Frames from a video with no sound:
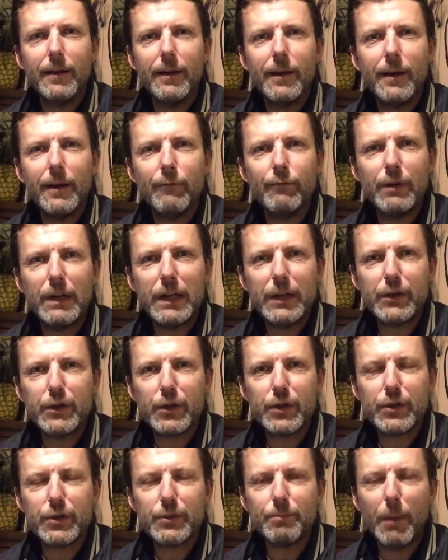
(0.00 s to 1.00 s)
a
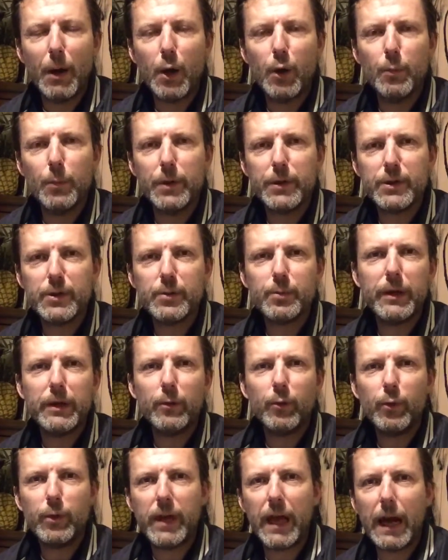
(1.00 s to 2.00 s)
religious moment when
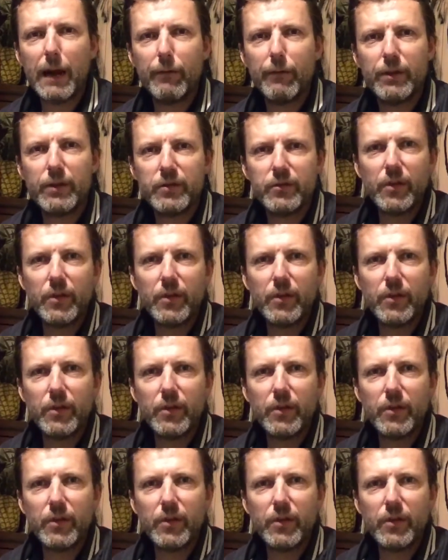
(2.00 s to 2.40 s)
all carrots